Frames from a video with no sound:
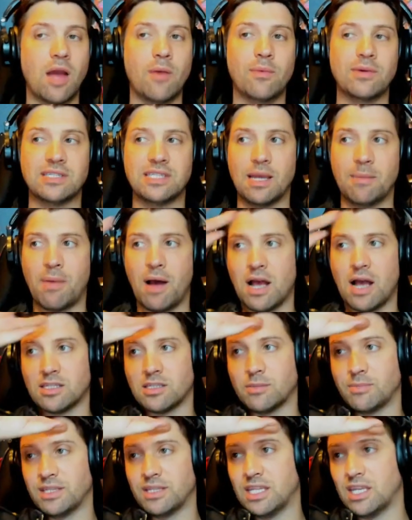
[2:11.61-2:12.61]
I would say
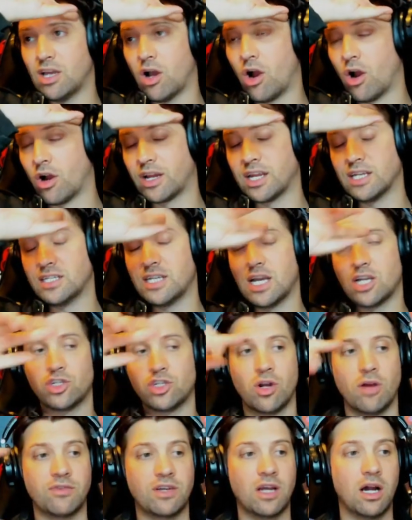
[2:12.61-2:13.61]
possibly the
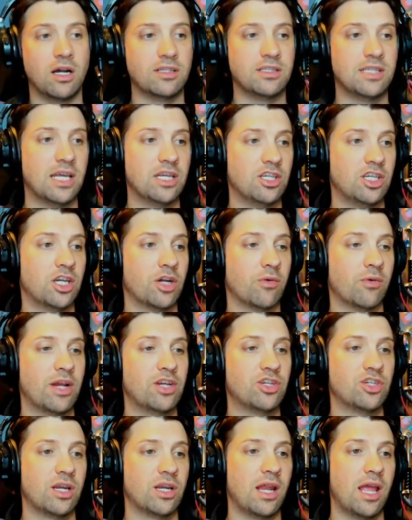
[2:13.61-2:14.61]
architecture of content
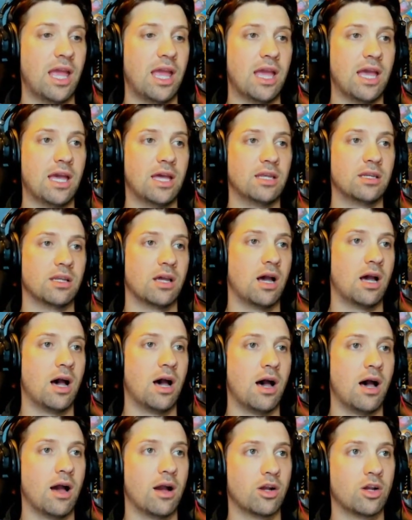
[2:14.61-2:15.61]
curation and
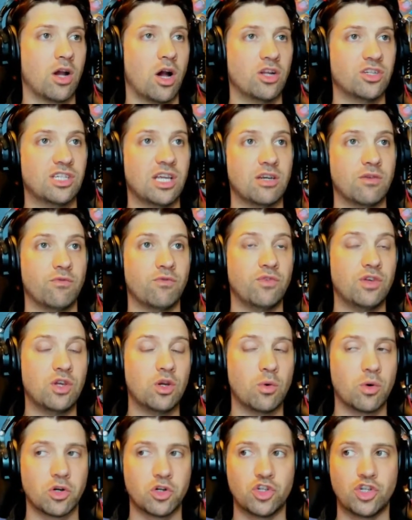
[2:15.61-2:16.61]
content
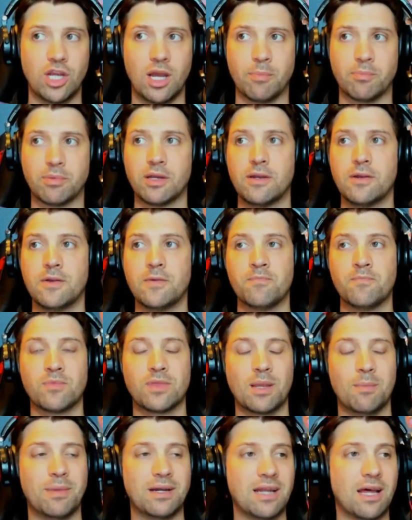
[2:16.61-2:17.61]
viewership,
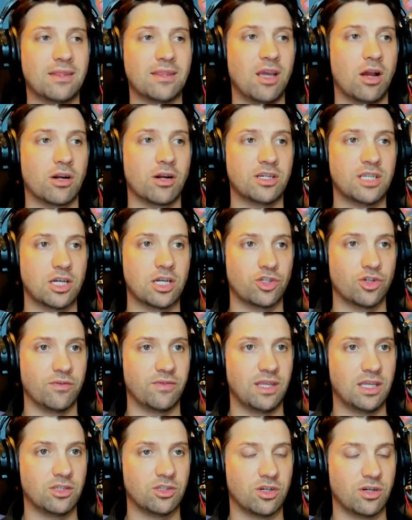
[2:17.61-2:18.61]
but not the architecture
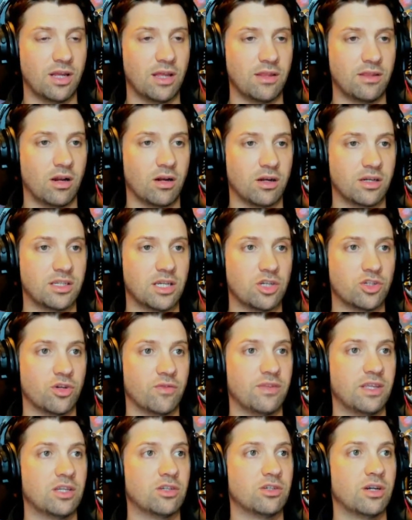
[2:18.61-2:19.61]
of the internet. The architecture
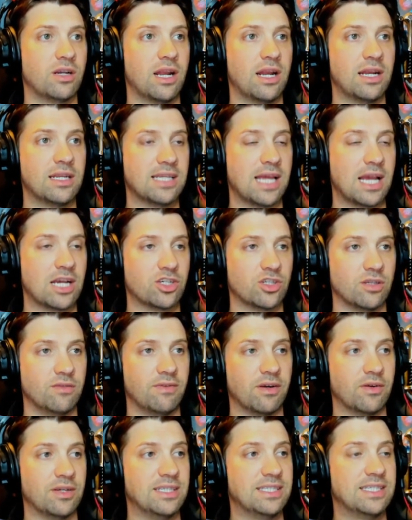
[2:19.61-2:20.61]
of the internet is actually
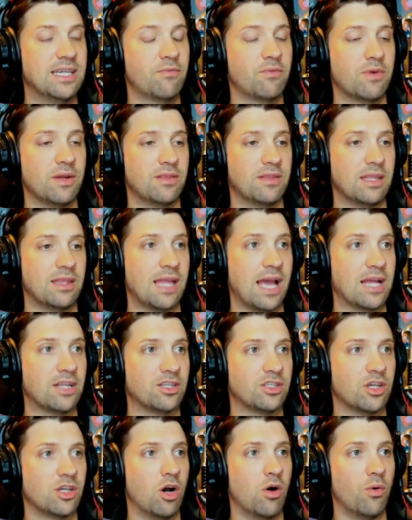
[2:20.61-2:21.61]
very different than that.
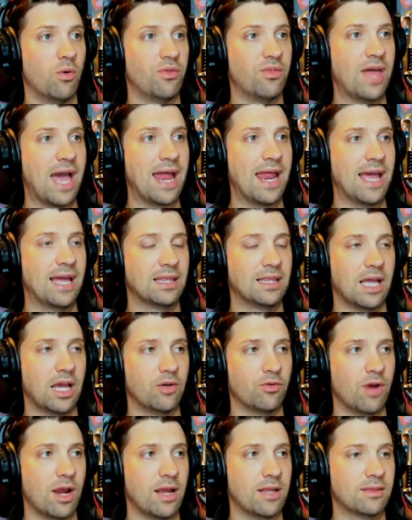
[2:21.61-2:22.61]
So that
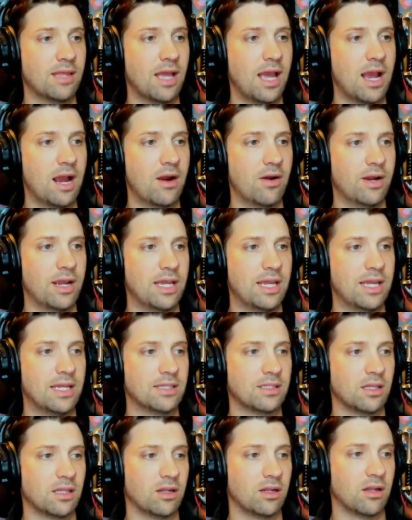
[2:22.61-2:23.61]
headline right there
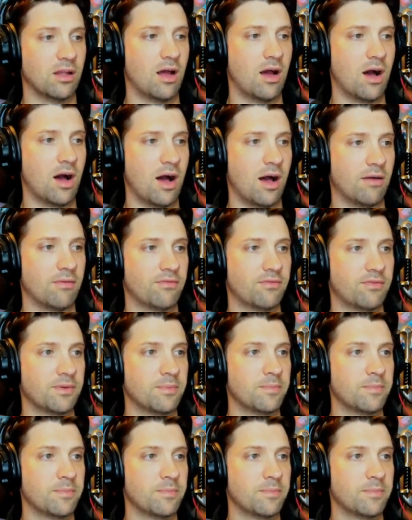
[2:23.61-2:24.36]
is a little off.